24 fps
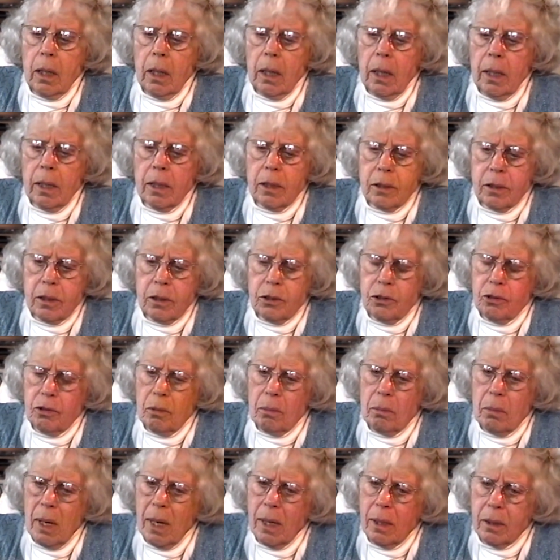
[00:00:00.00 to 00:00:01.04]
is a
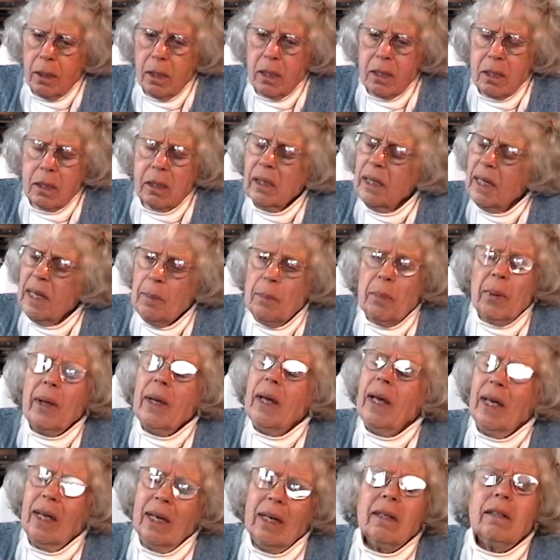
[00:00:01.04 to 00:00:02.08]
tremendous leap
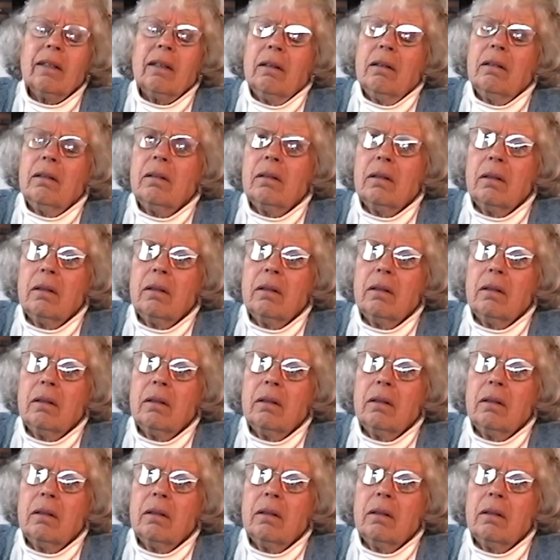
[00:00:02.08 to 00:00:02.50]
ahead.